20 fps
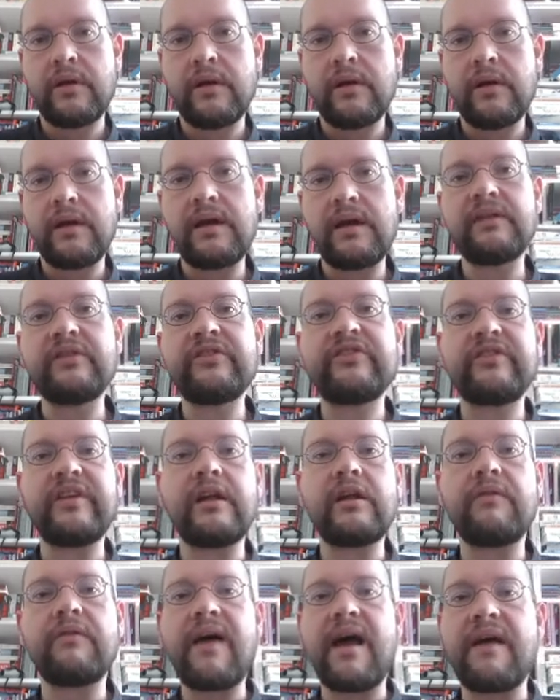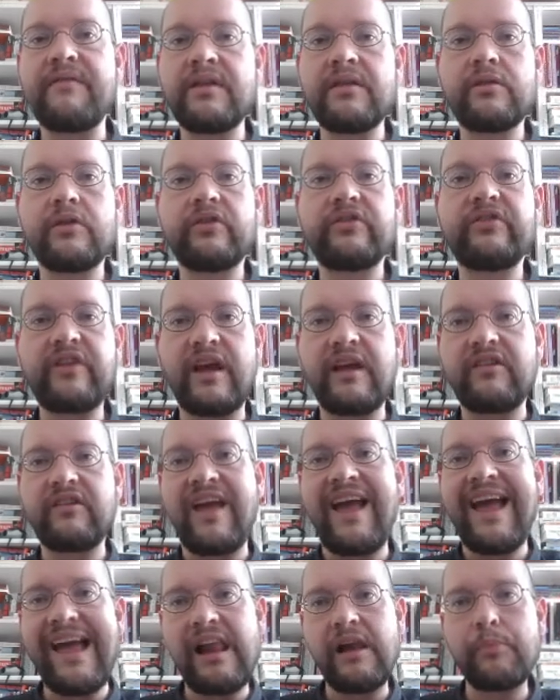instead of having the state
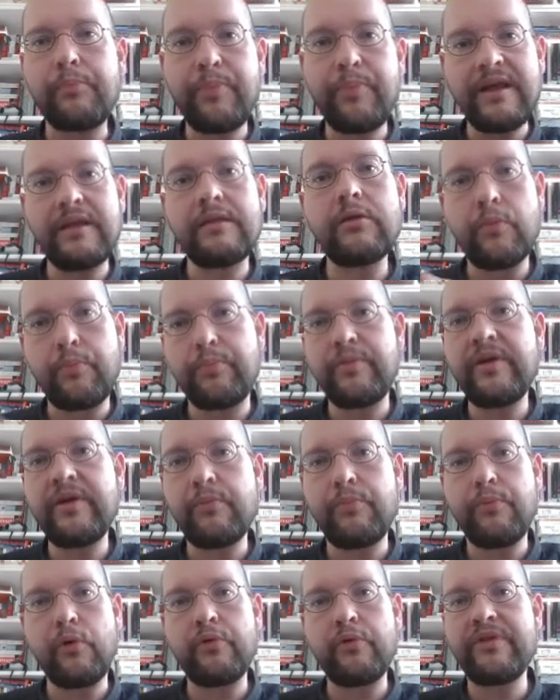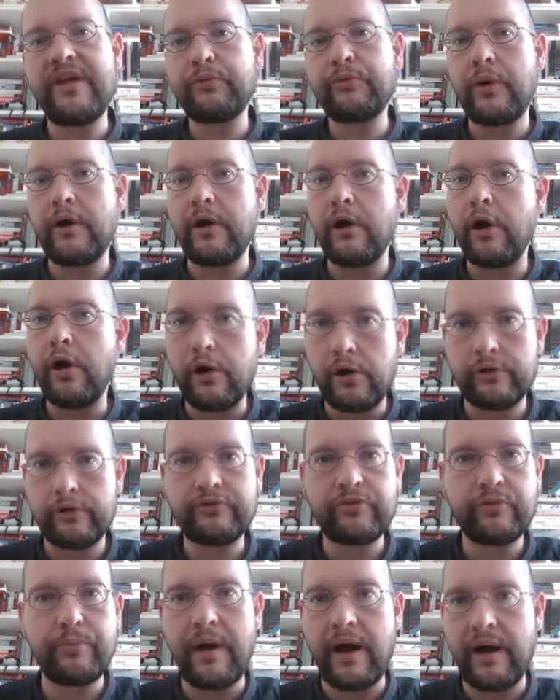helping the people that were
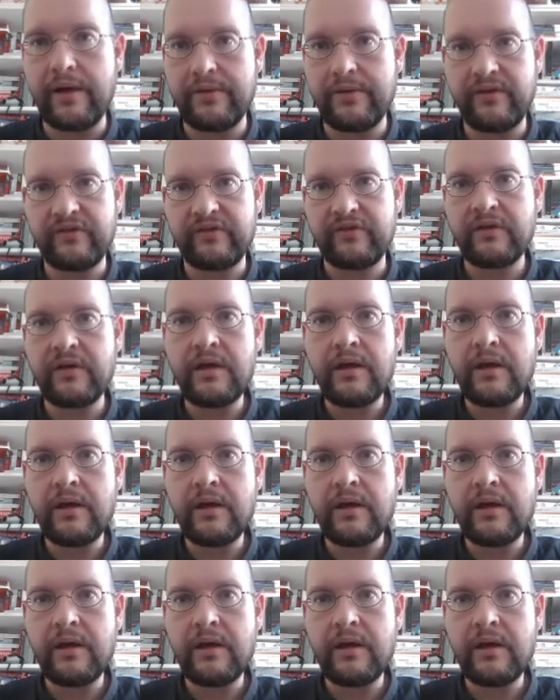hurt by this